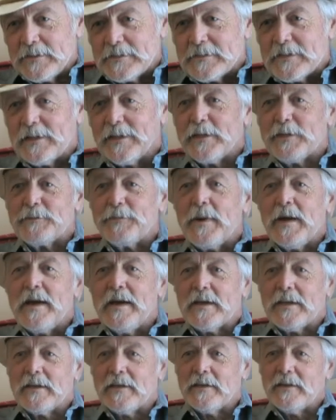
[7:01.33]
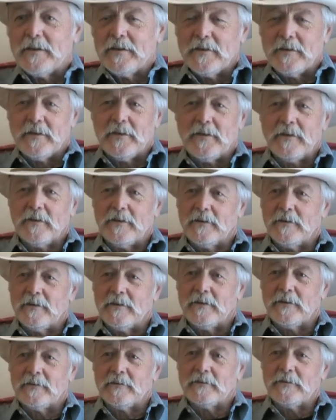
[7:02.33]
settling back in, and
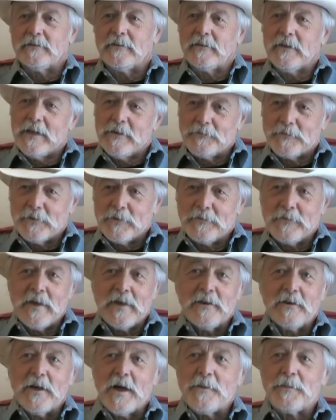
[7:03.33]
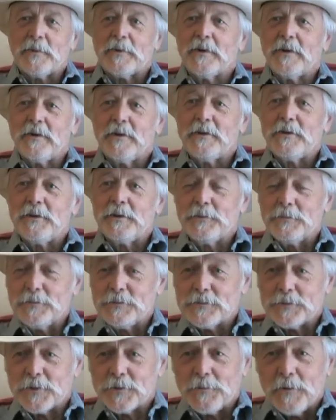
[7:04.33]
after you've had an opportunity to
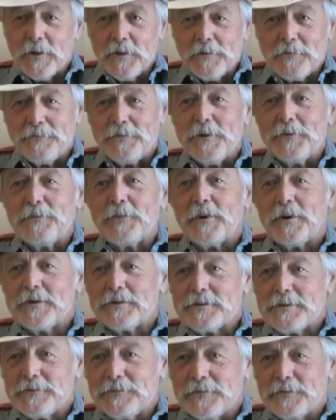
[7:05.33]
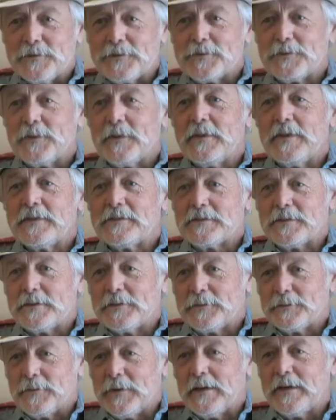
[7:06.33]
absorb all the fun parts of the first one and then start
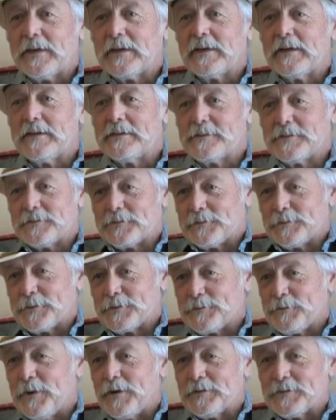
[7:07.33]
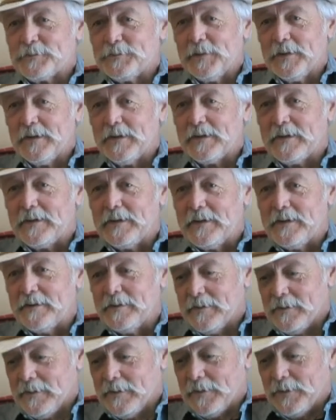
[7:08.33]
to recognize there's a responsibility
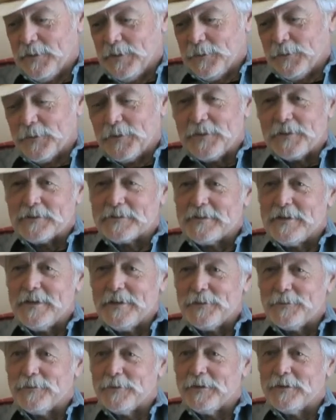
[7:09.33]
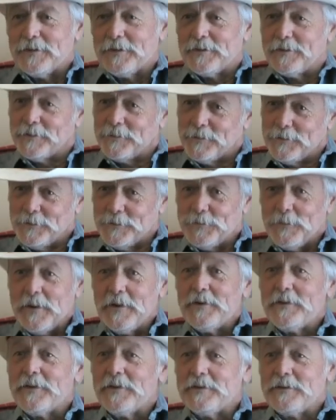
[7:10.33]
now with the second one to do
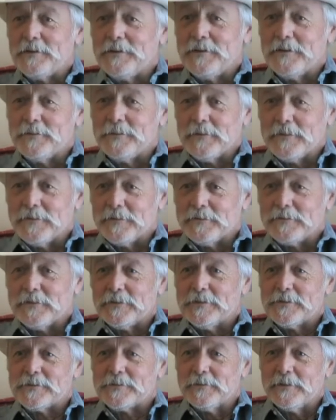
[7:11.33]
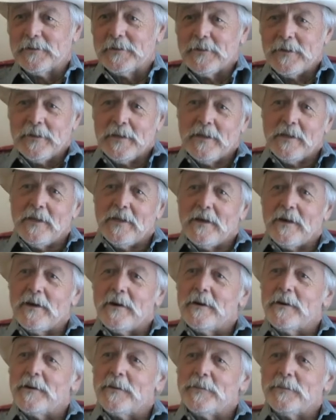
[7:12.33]
better than you did with the first one,
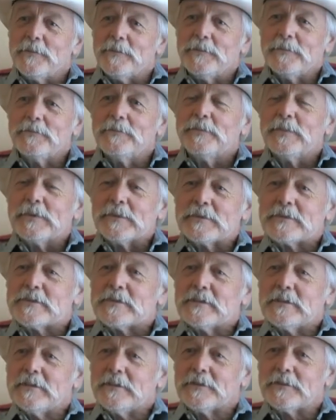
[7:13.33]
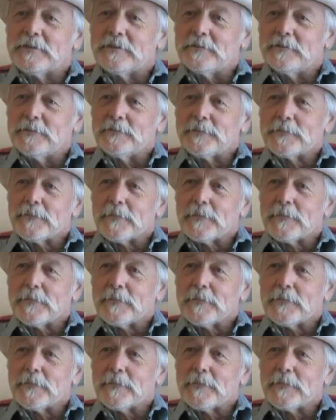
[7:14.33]
but still to